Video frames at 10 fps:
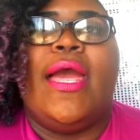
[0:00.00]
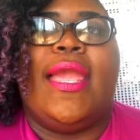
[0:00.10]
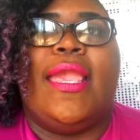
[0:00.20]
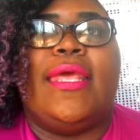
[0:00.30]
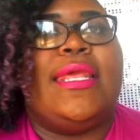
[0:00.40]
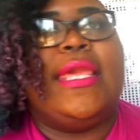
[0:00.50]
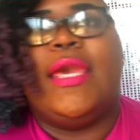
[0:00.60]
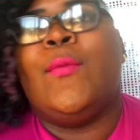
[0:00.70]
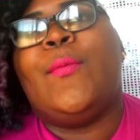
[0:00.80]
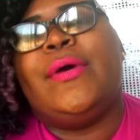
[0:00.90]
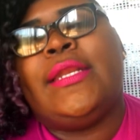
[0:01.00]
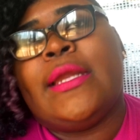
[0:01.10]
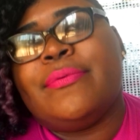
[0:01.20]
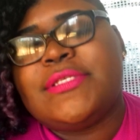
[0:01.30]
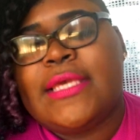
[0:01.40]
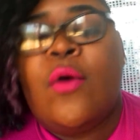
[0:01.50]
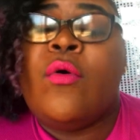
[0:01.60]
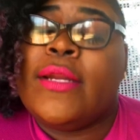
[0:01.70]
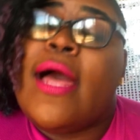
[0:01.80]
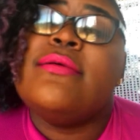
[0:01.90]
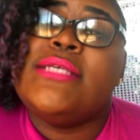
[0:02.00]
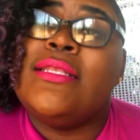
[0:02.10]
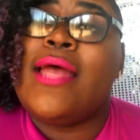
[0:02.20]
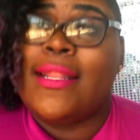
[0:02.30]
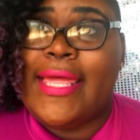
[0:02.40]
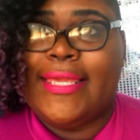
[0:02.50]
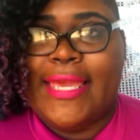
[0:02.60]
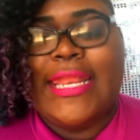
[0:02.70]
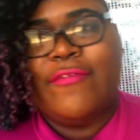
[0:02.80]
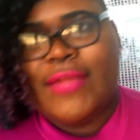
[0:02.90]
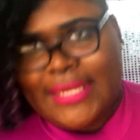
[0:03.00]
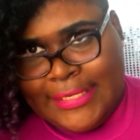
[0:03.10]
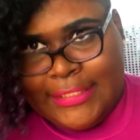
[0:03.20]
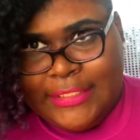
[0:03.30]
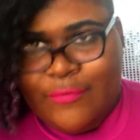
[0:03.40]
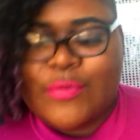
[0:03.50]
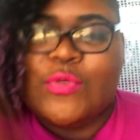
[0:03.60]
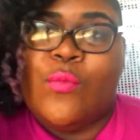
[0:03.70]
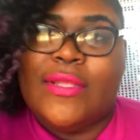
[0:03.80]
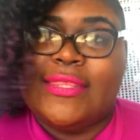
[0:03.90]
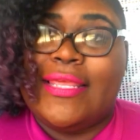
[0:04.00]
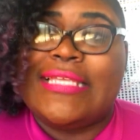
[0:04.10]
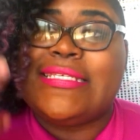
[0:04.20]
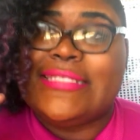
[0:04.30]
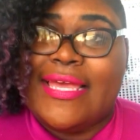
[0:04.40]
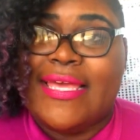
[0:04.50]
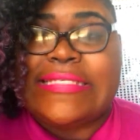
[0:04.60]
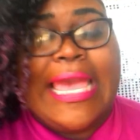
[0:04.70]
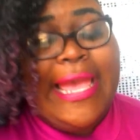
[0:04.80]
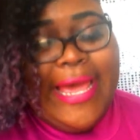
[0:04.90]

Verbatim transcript: and again won't put a number scale on it i'll say that i like it and i feel like it delivers on what it says